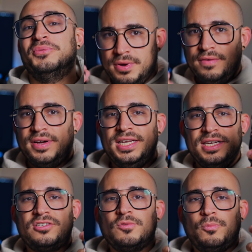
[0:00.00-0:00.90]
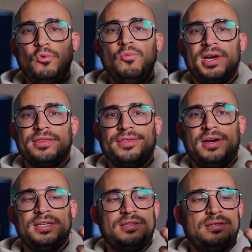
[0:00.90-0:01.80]
But if I needed to pull my
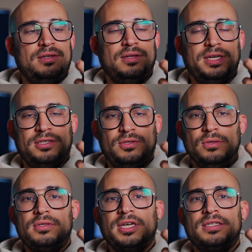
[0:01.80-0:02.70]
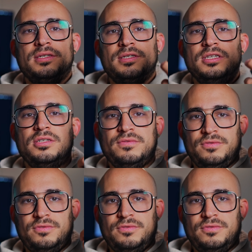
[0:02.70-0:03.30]
thoughts in like 2 sentences